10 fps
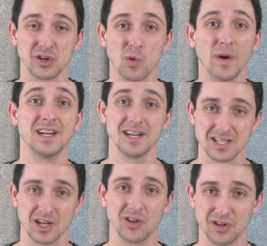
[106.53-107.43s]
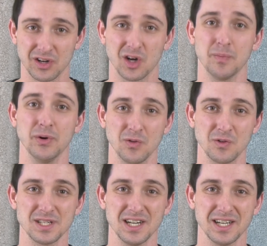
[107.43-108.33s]
they're going to discolor the carpet
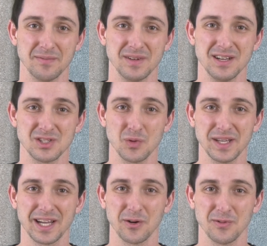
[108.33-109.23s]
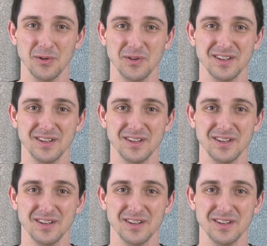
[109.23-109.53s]
over time. So be careful.